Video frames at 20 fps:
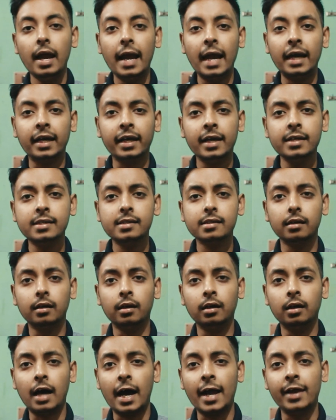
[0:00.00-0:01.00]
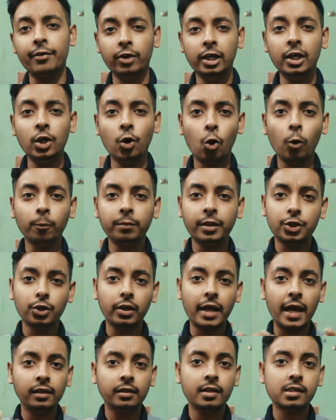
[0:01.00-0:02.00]
And guys, I really hope that
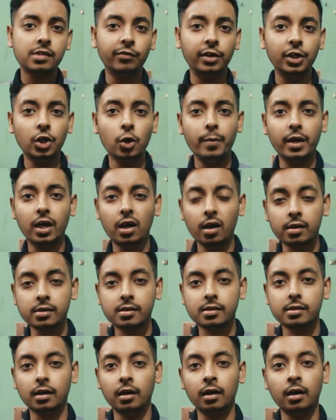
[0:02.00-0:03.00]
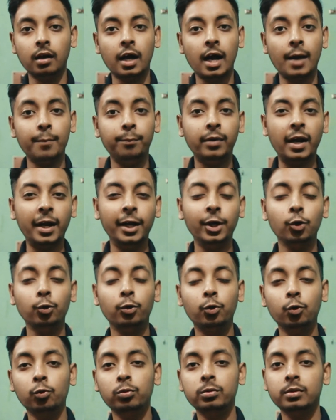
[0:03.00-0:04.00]
you like this video, because I'm planning
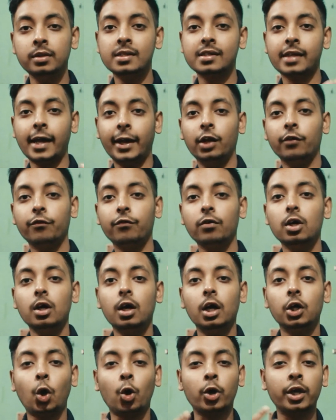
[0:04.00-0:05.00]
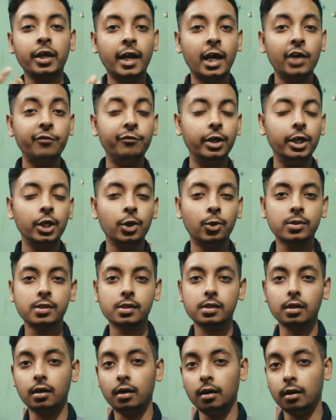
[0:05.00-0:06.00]
to do these kind of talking head
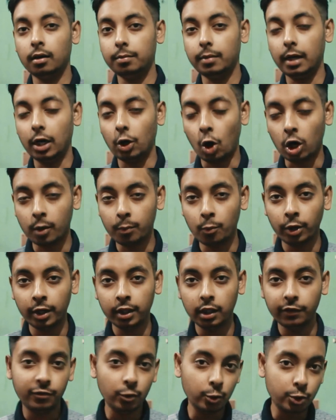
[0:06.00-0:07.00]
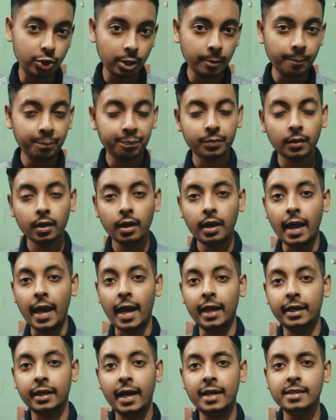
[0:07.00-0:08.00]
videos a lot more in the future.
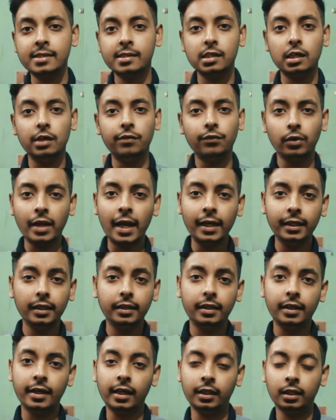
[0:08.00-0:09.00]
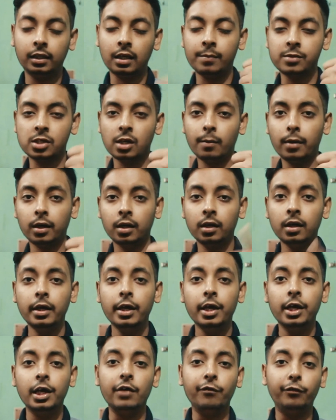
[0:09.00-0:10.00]
And guys, if you liked it, then hit the thumbs up button.
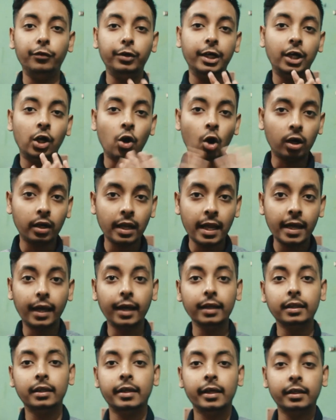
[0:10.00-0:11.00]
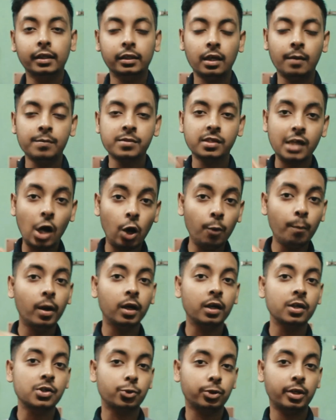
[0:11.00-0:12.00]
If you did not like it, then hit the thumbs down
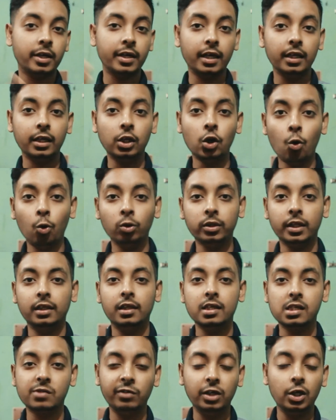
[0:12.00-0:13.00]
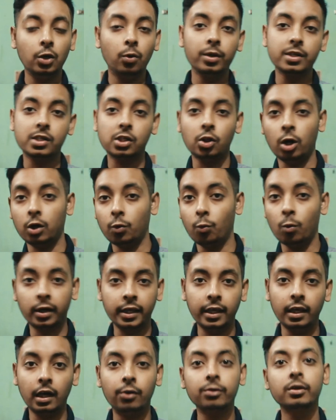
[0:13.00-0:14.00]
button, so that I can know that this video is not
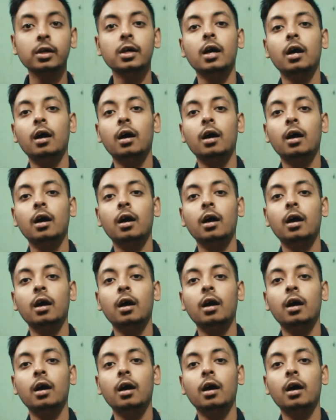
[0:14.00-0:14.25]
working out.